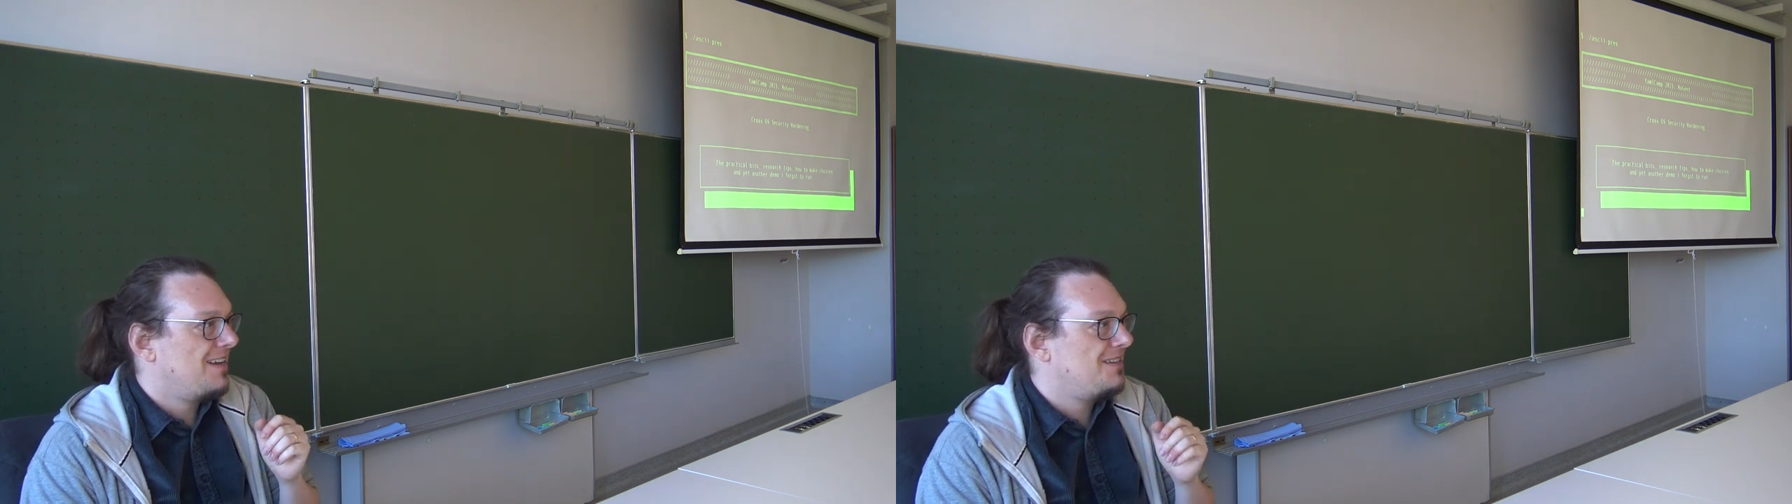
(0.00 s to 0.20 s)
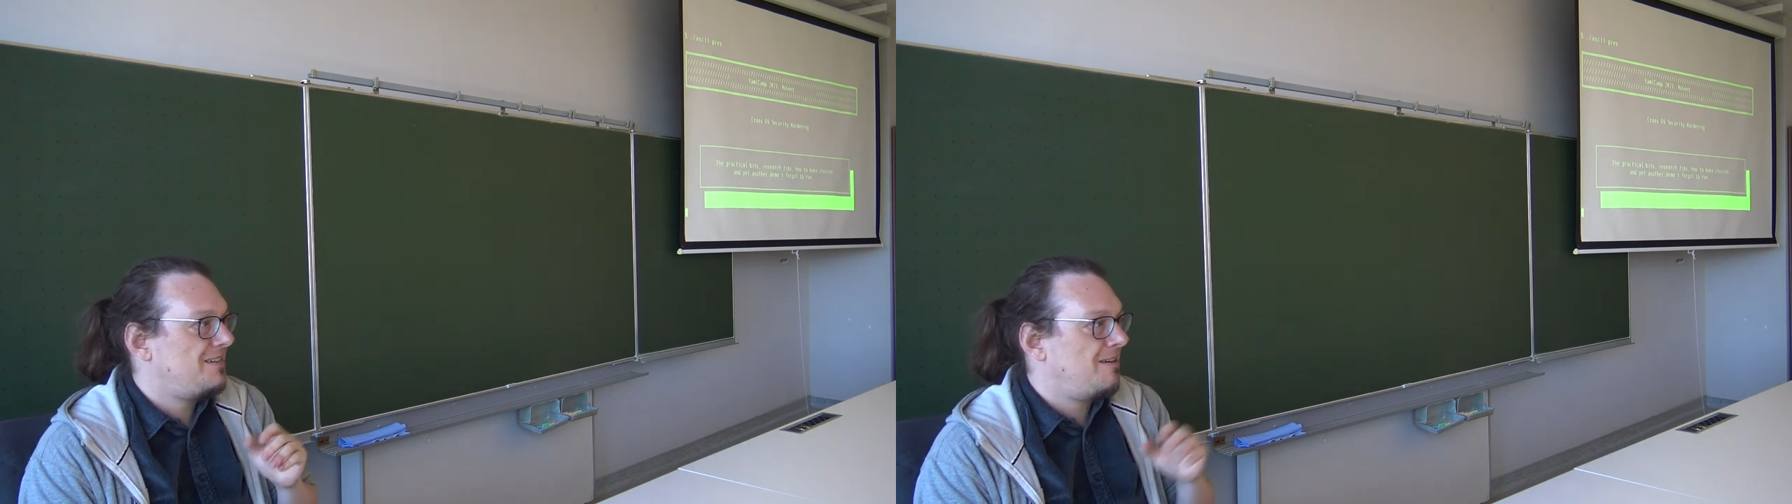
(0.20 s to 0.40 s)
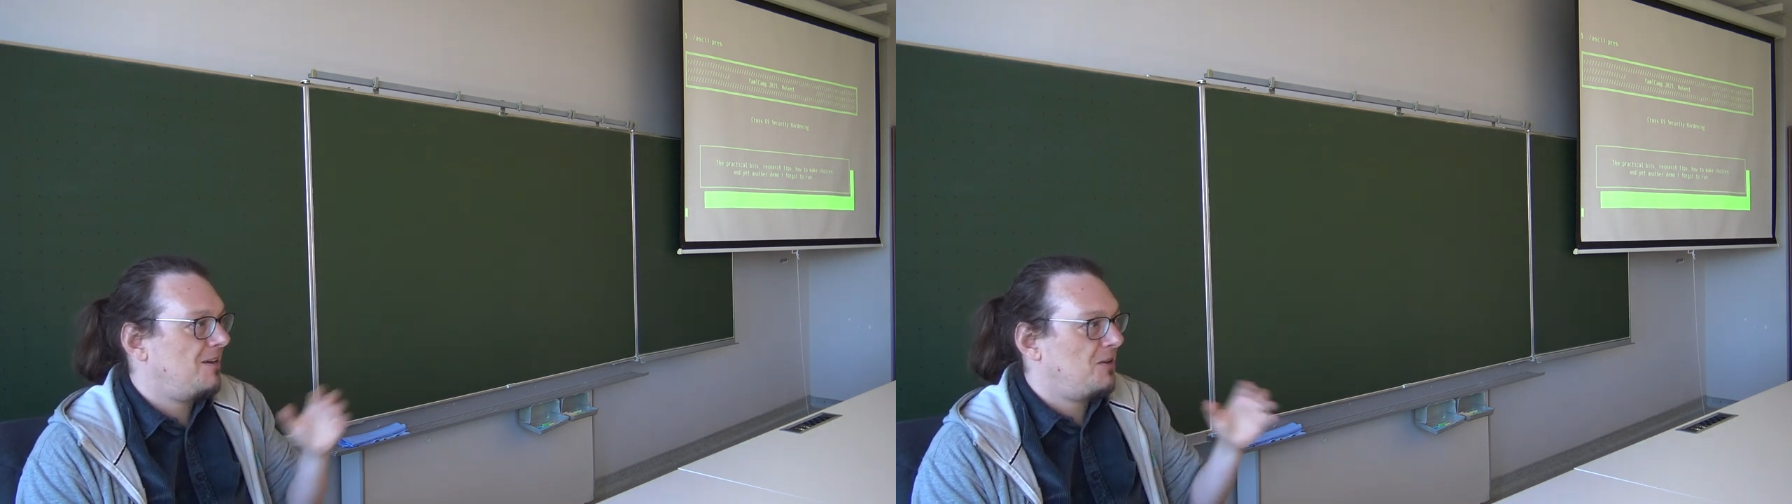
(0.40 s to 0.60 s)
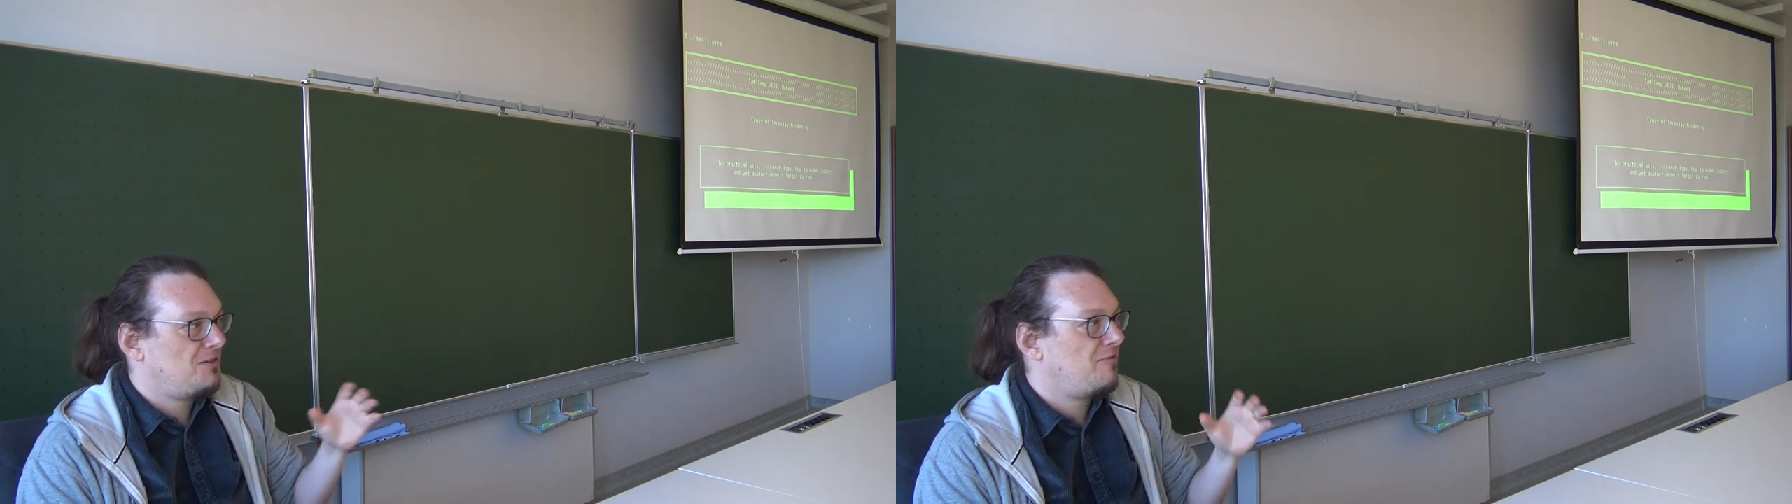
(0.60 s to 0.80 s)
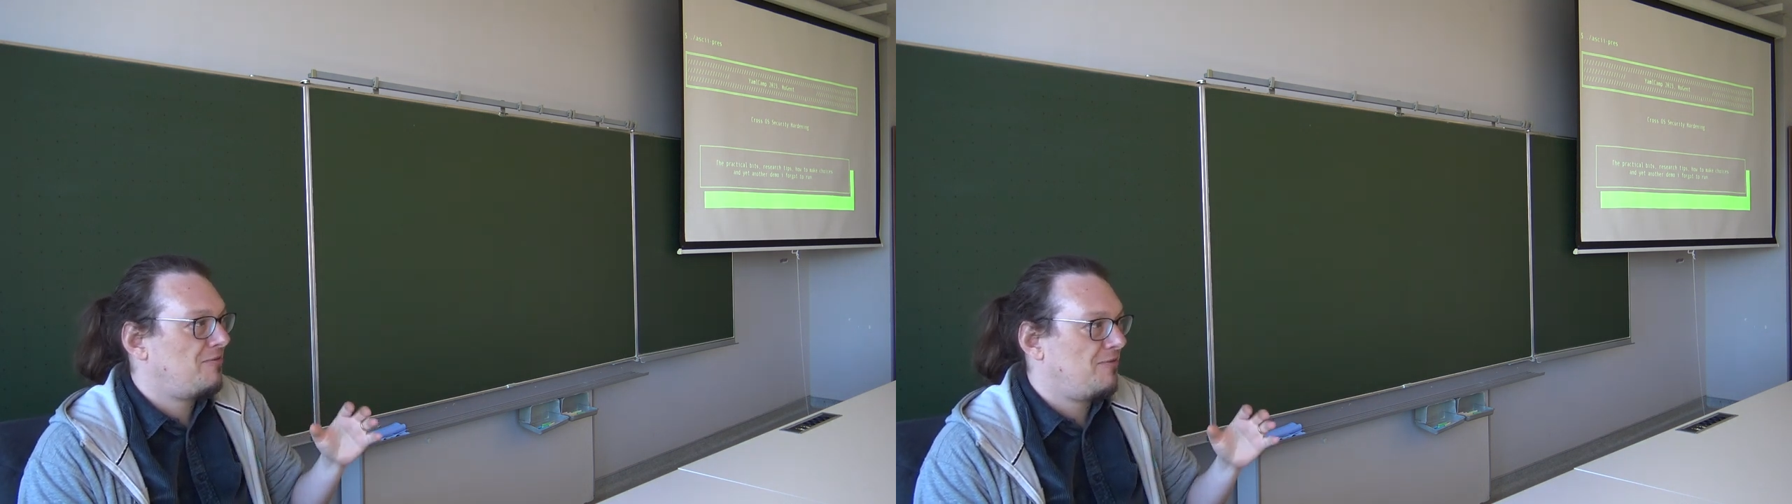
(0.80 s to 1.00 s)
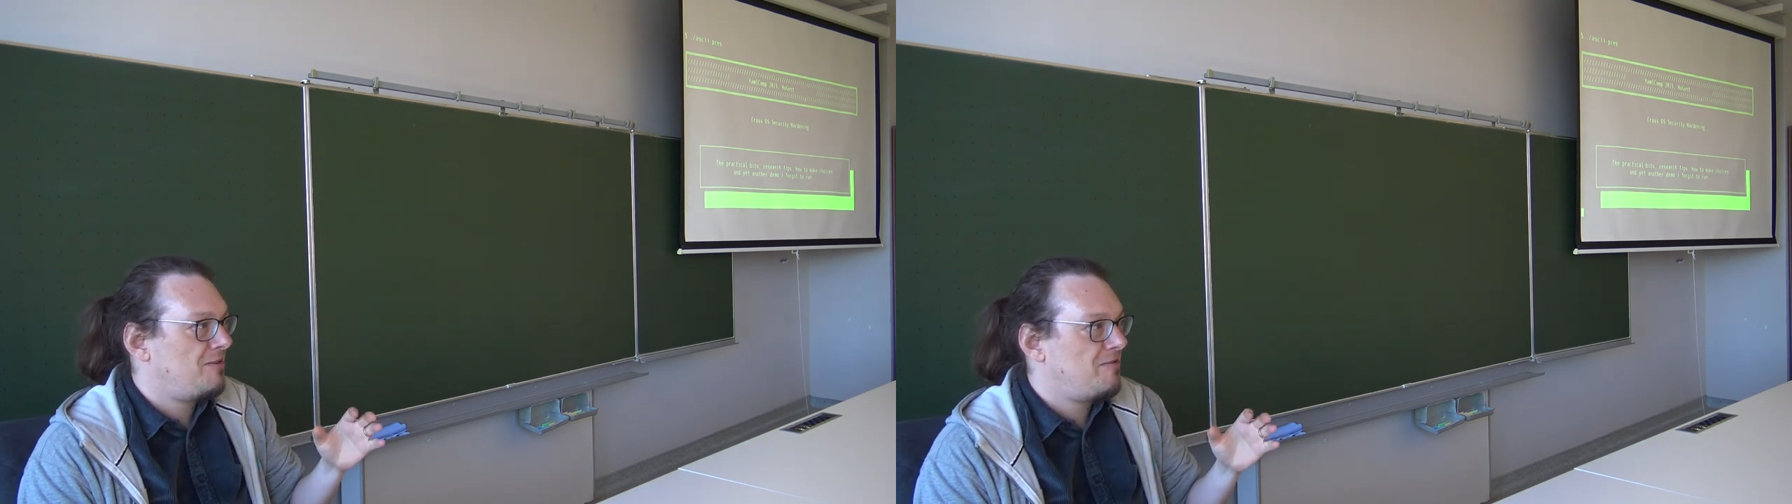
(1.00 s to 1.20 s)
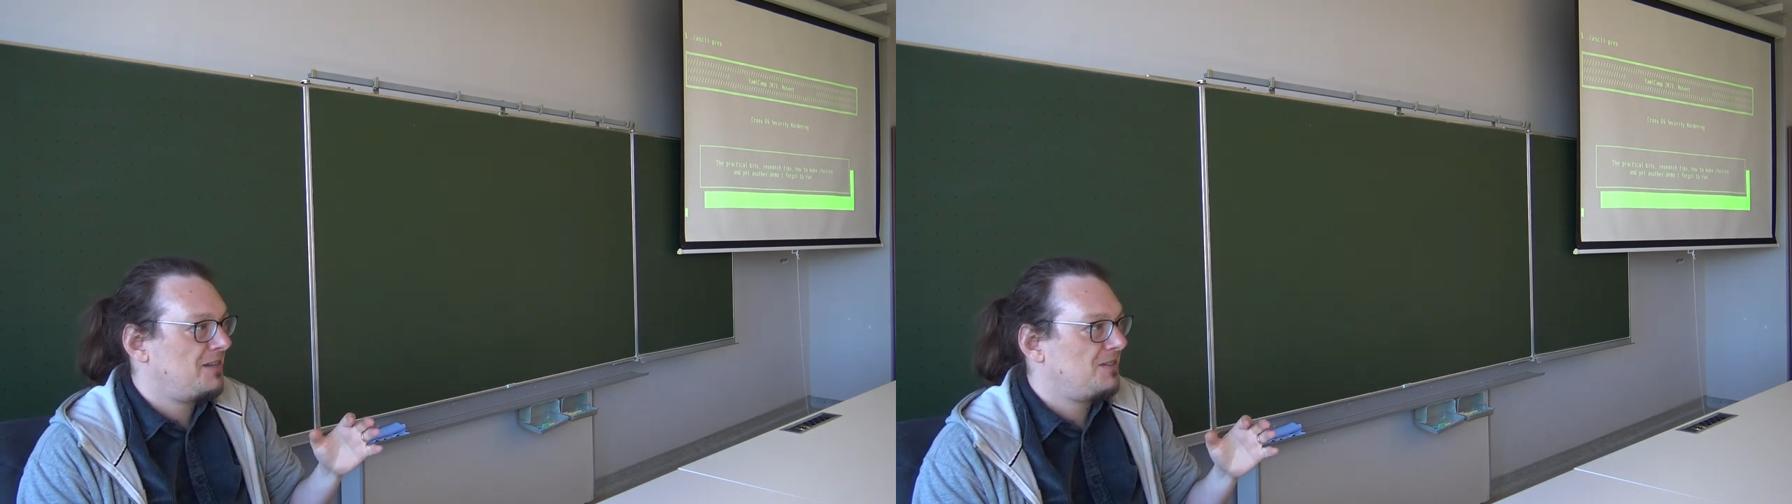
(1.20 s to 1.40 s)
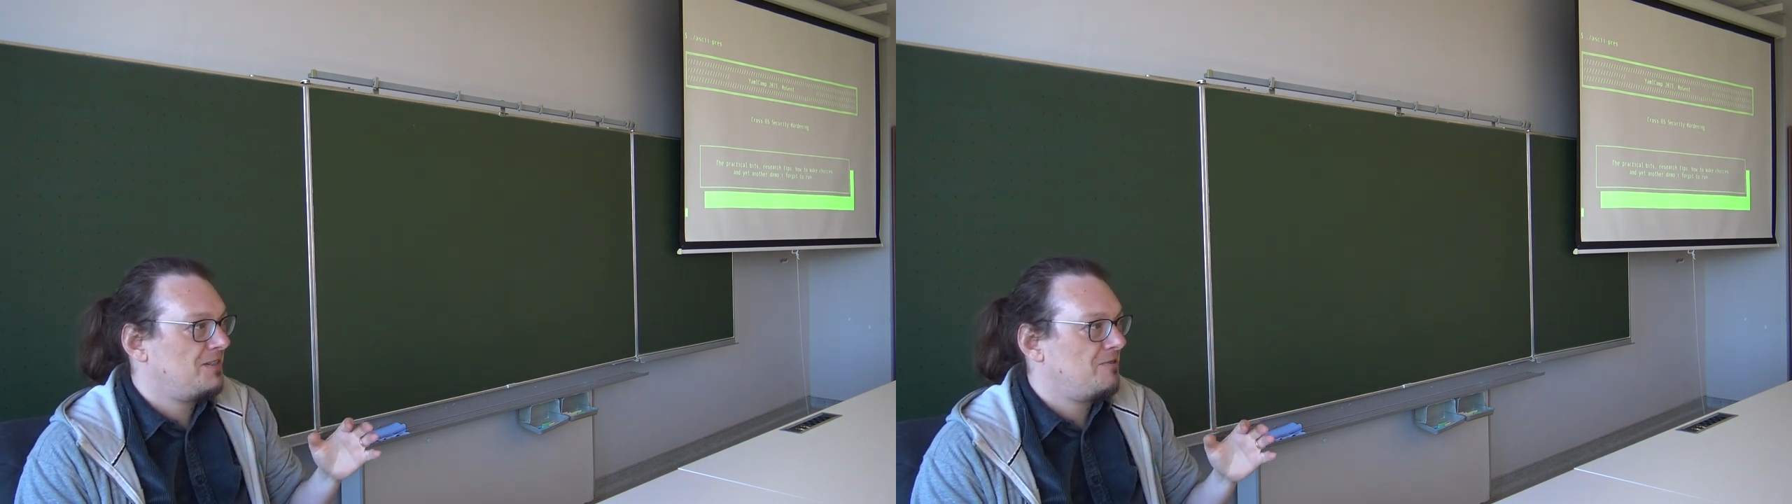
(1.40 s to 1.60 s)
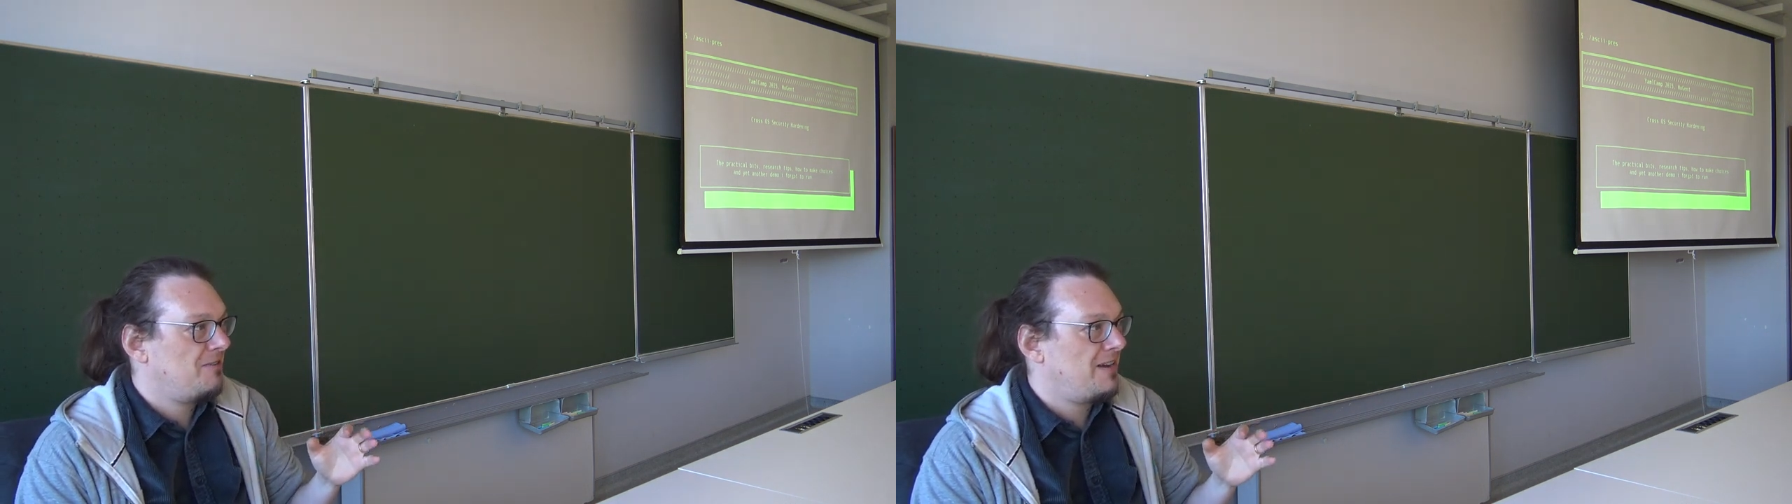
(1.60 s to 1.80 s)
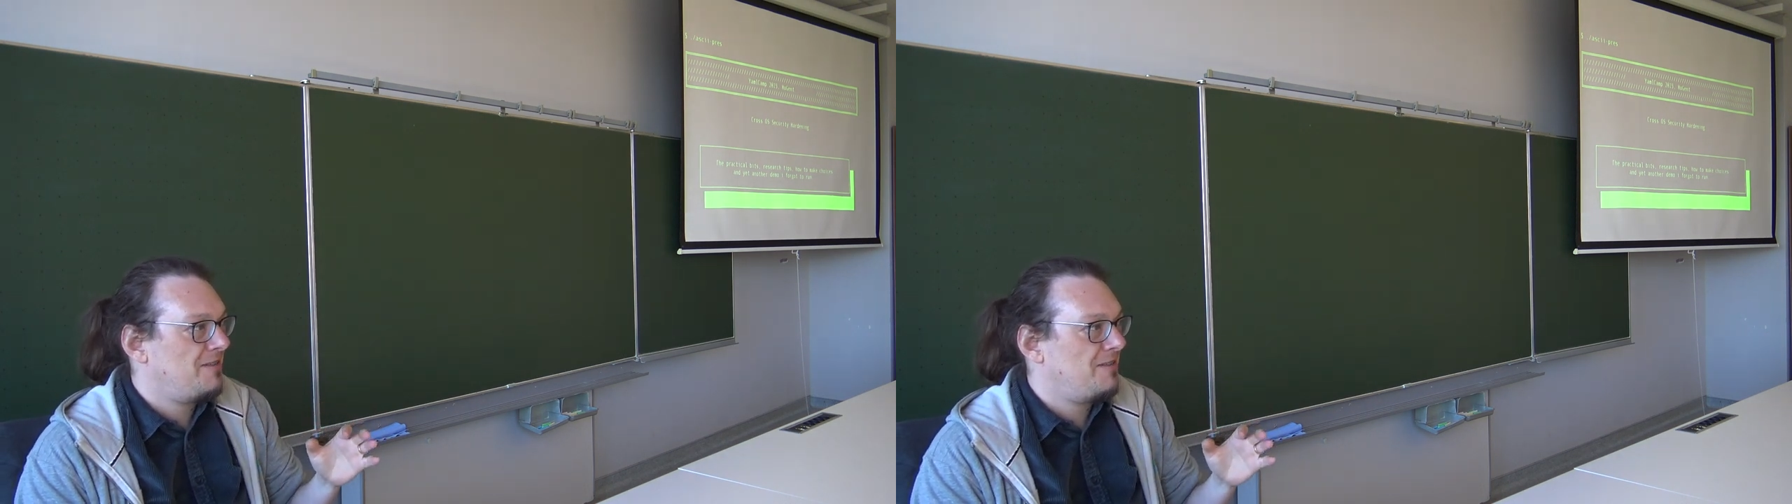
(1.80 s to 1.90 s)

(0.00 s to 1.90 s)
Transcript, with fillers: Is there a lot of OS in your